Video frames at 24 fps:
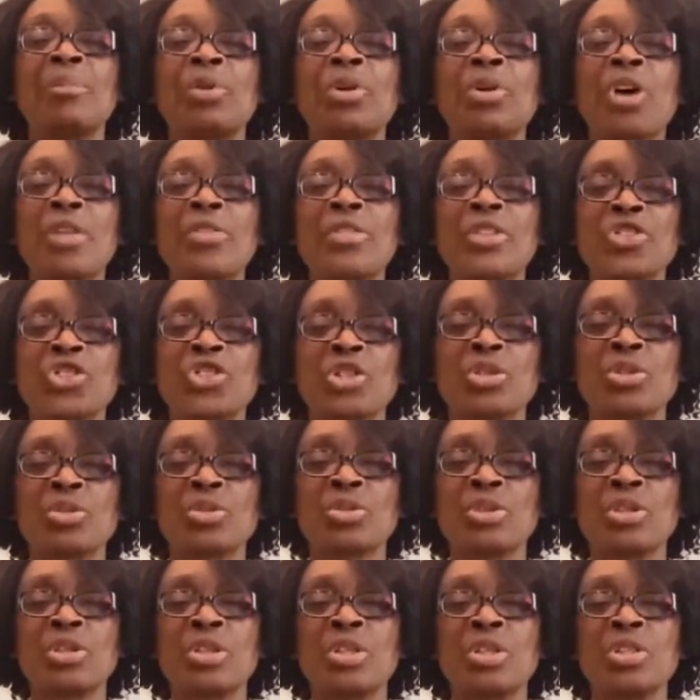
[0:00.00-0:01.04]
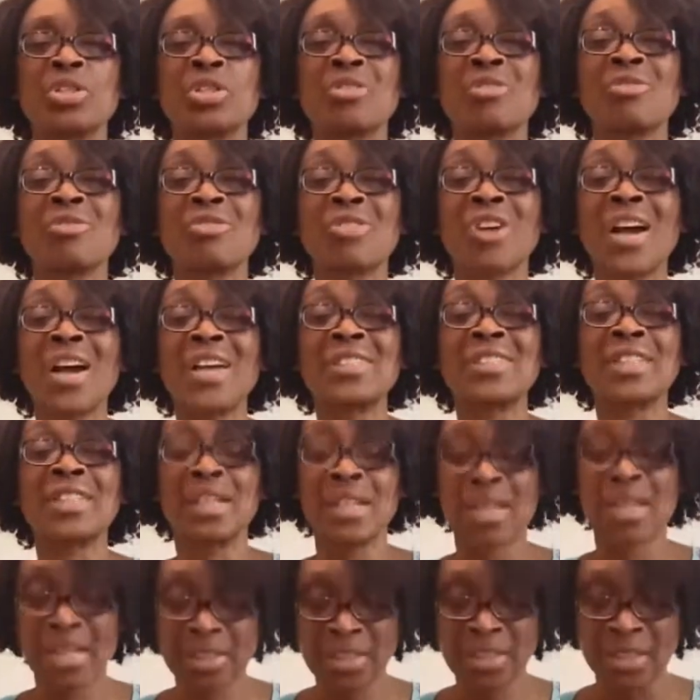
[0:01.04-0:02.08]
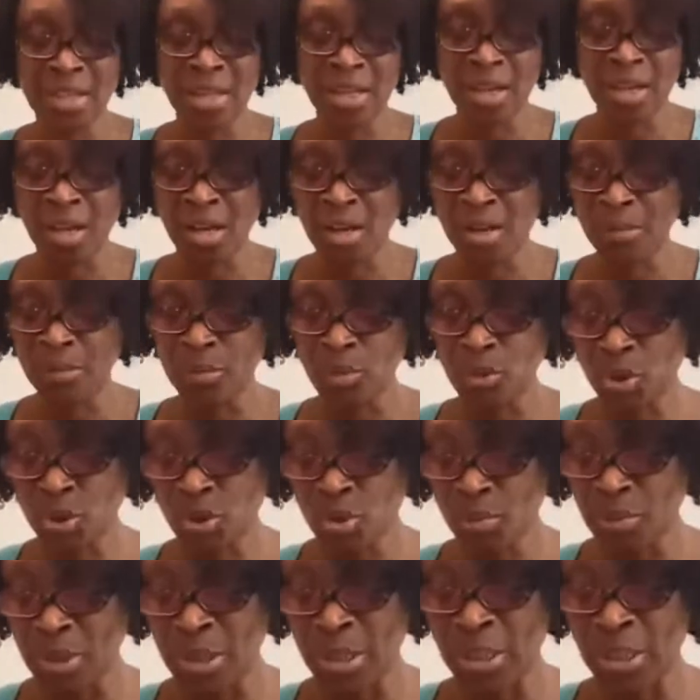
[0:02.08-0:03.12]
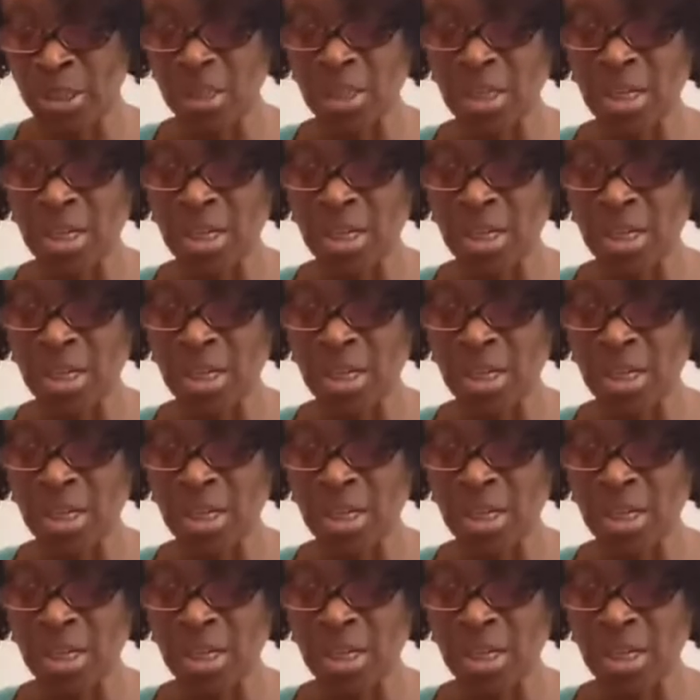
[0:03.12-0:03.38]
got the children to write a letter to me.